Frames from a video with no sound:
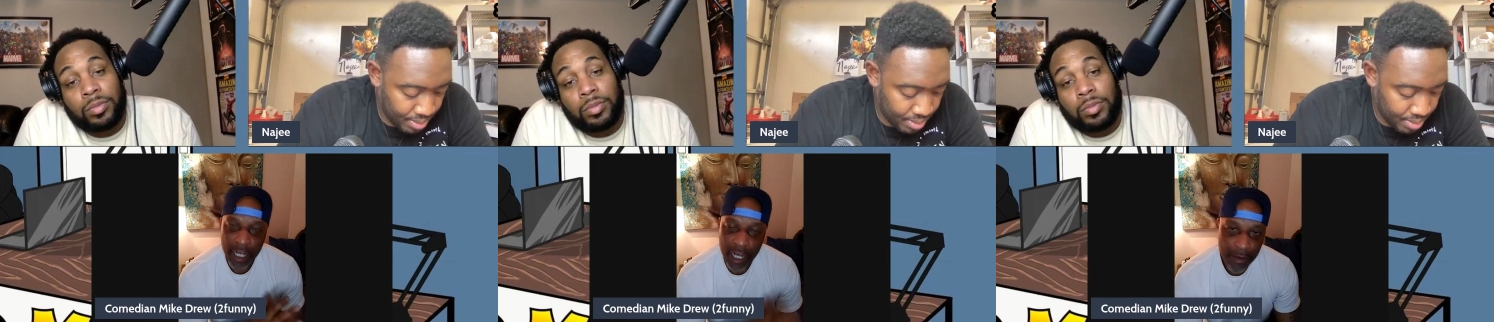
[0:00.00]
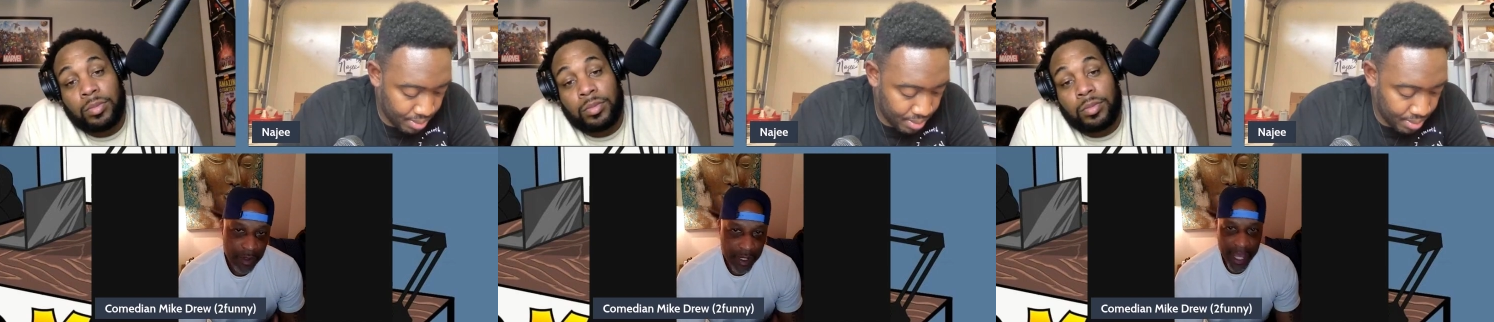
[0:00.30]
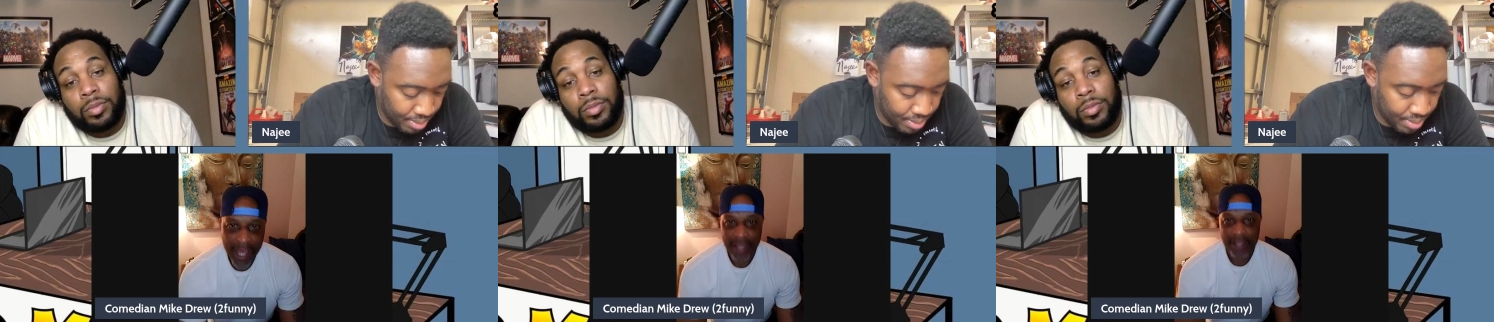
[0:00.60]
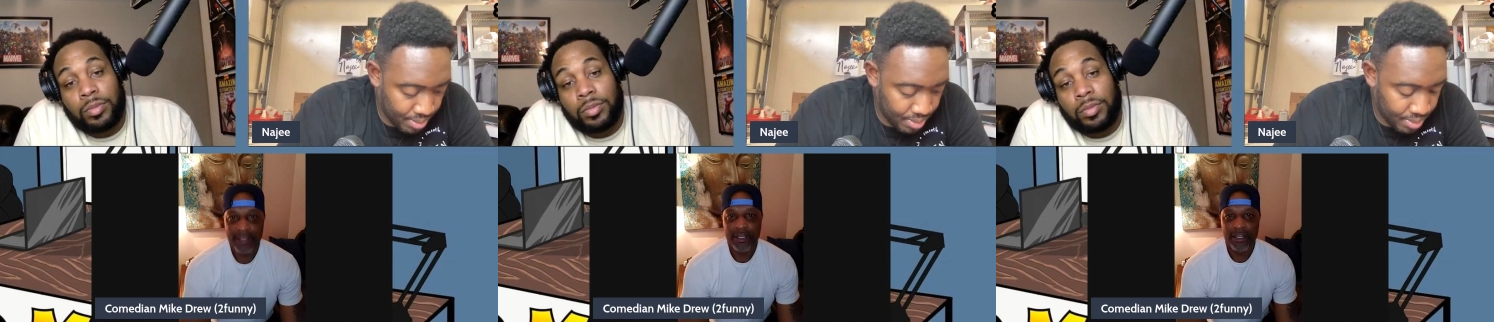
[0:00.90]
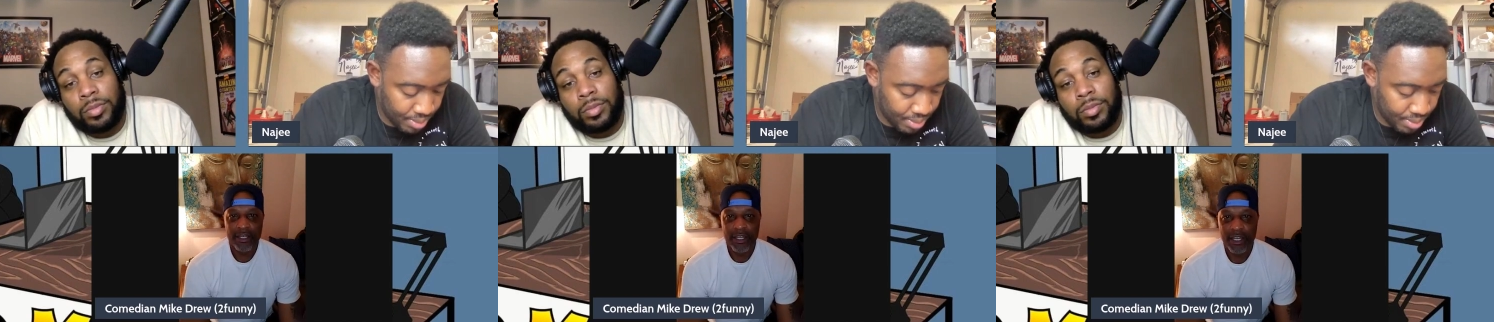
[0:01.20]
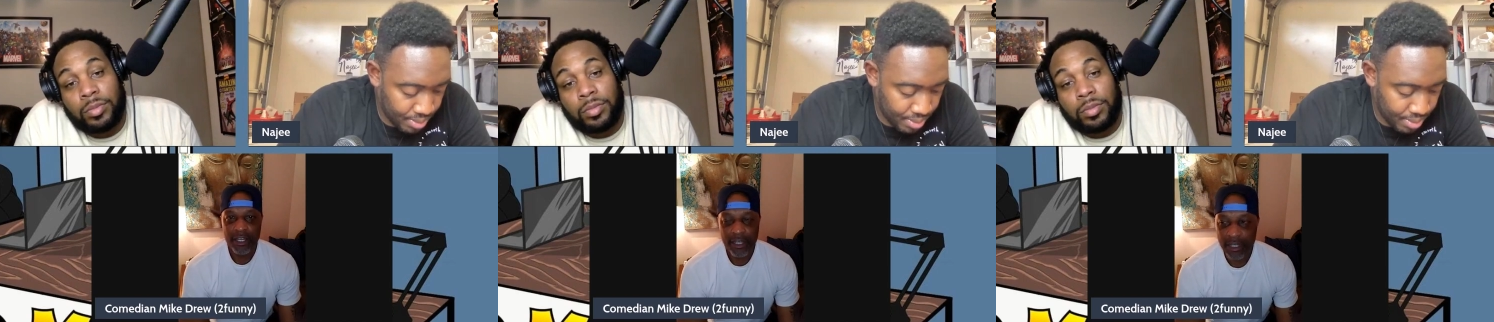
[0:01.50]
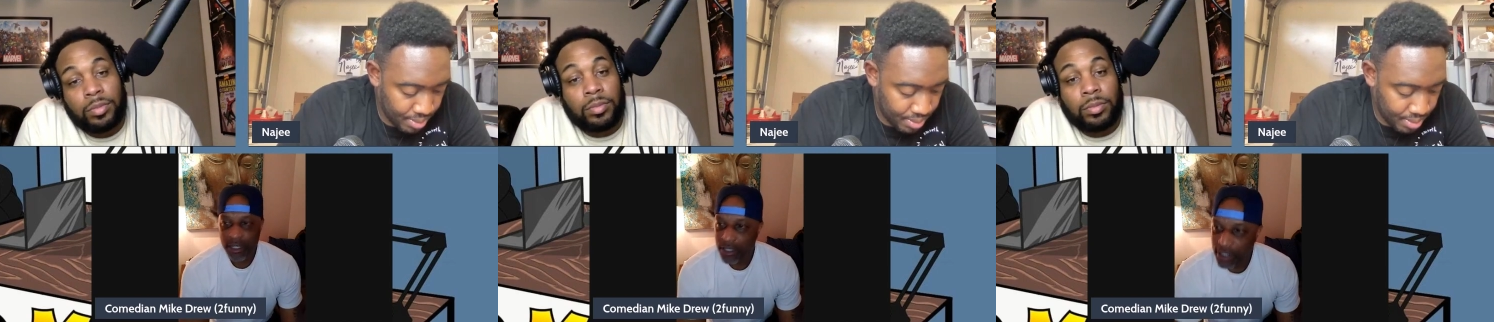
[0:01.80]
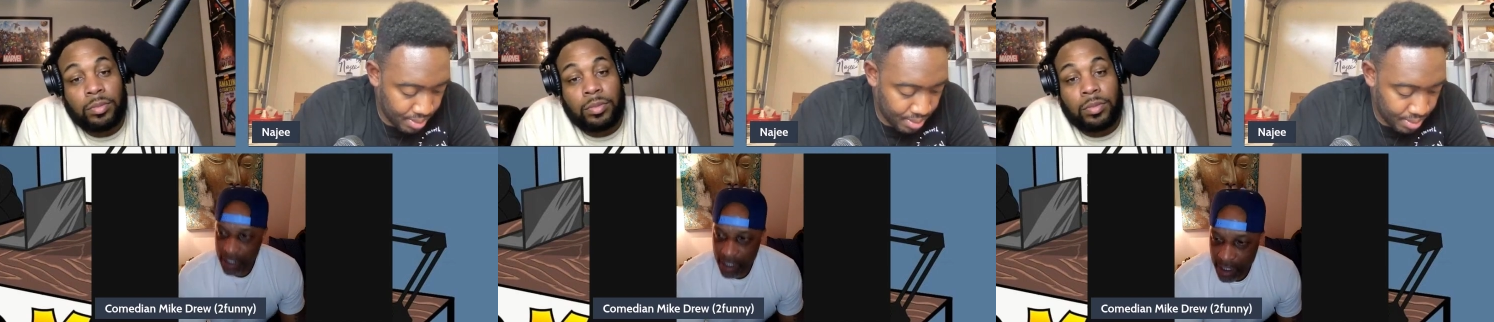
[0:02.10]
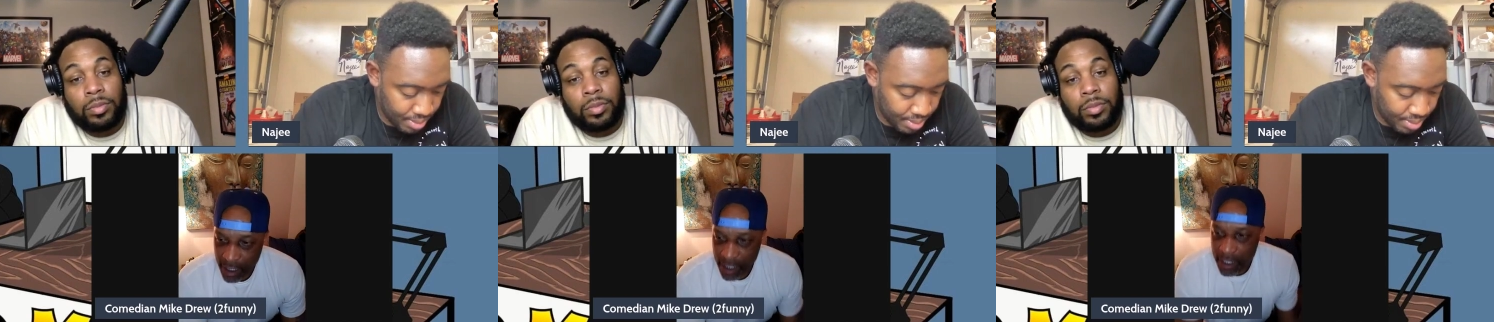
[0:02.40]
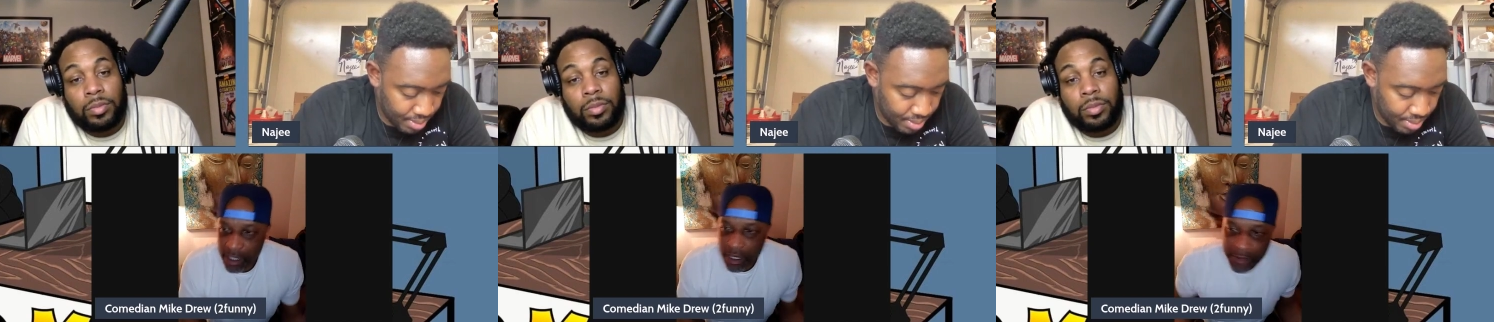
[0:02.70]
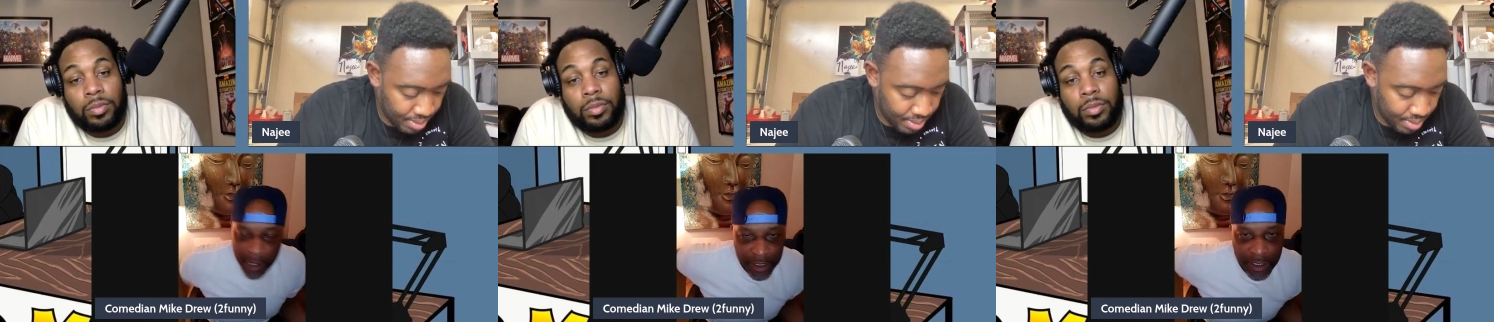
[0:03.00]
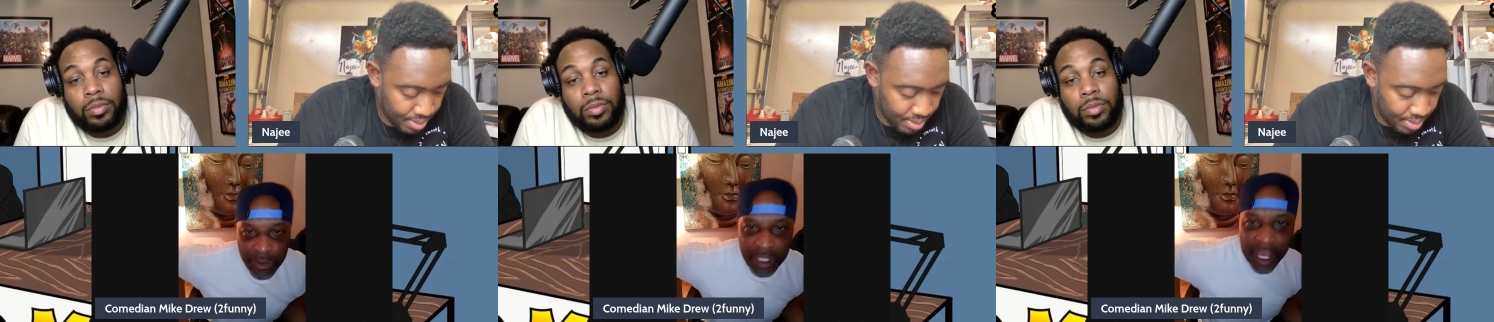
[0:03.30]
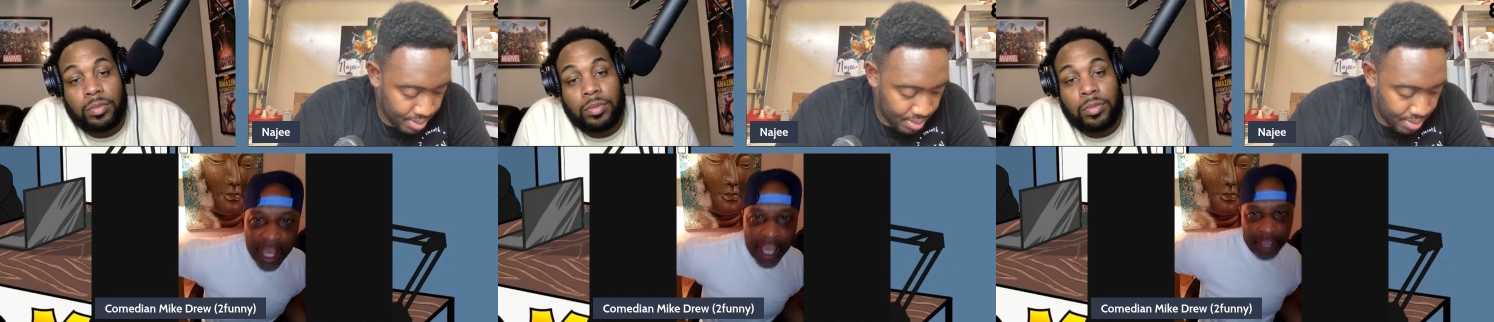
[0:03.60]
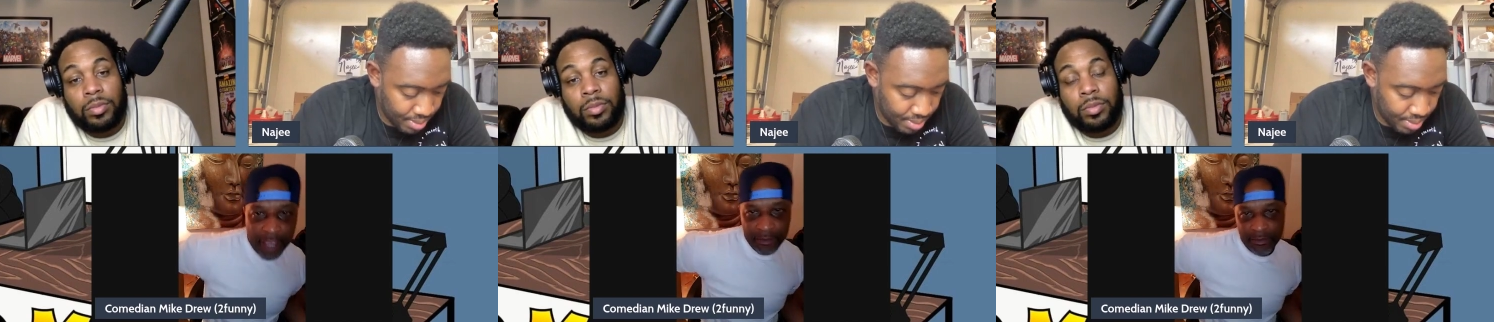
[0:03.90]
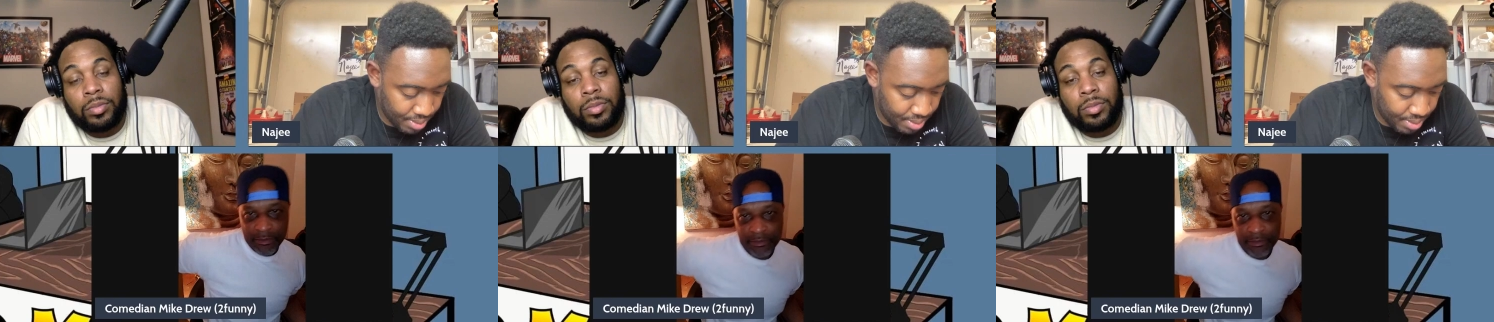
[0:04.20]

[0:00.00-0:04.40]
Speaker 1: humble guy uh uh, uh coming through the game